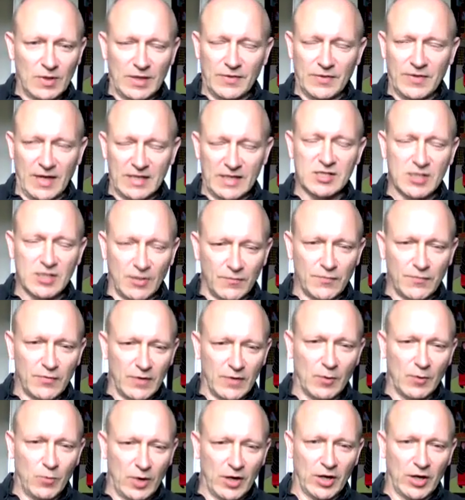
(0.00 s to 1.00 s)
their
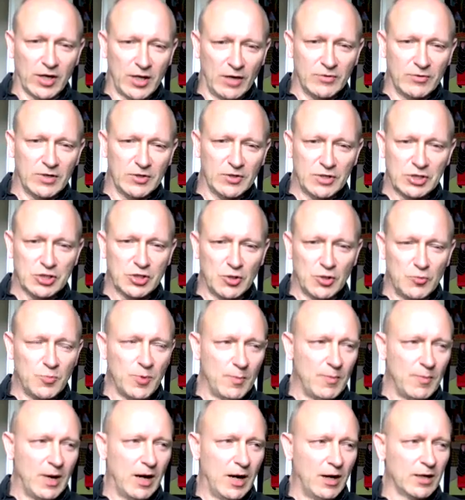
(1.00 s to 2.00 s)
suffering when I go to the
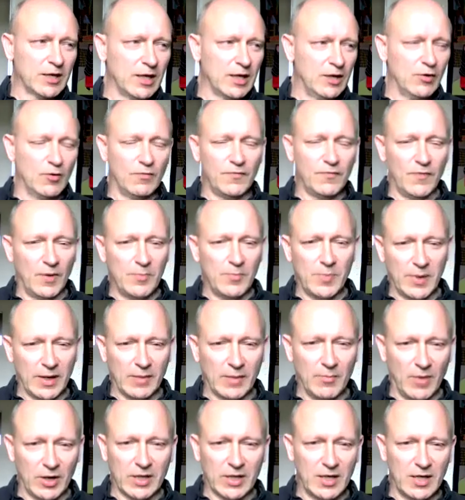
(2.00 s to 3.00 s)
supermarket, or if I
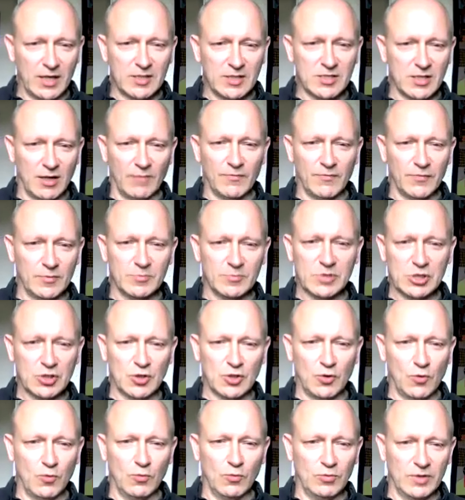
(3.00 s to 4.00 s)
pick my kids up from
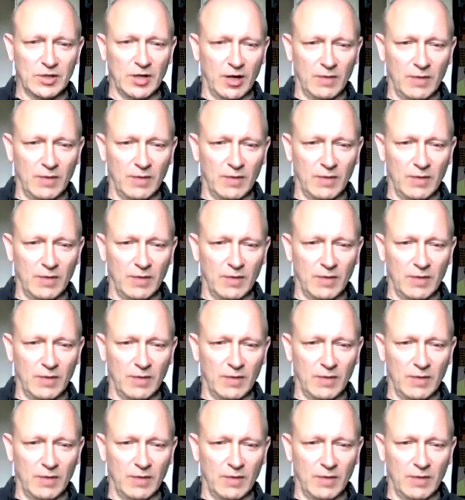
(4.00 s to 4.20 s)
school.